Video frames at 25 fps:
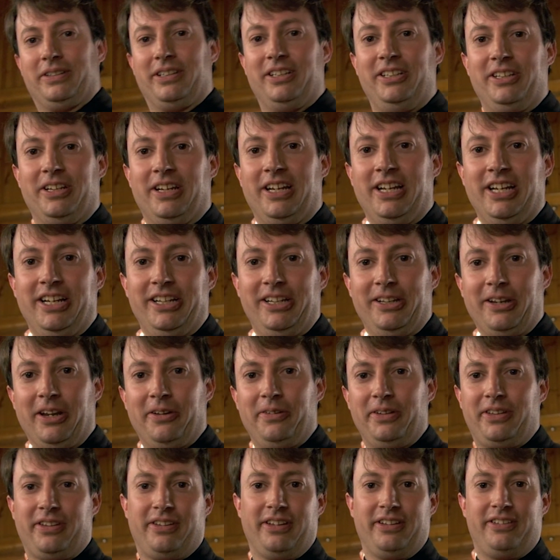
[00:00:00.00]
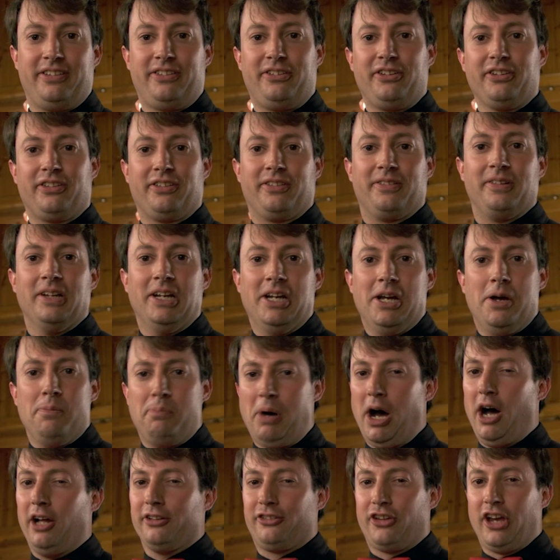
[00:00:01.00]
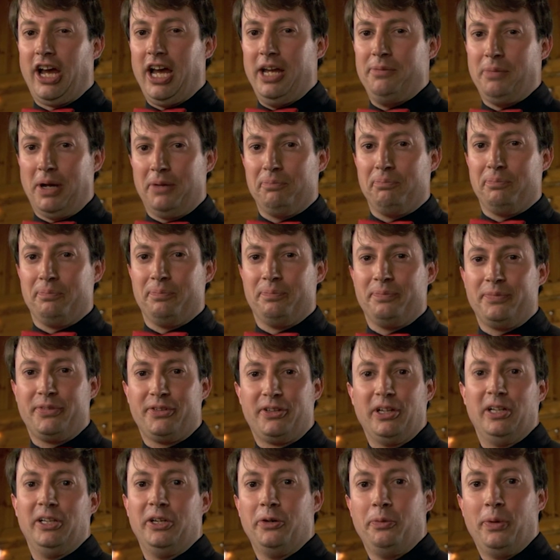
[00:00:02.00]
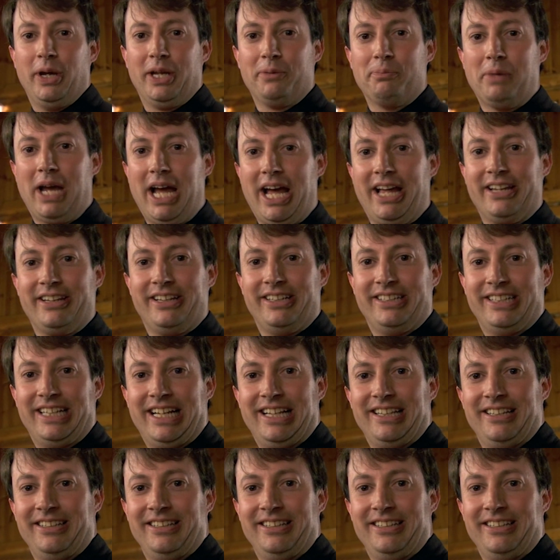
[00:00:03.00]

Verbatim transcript: Well, you know, it's just part-time. I'm still your wingman,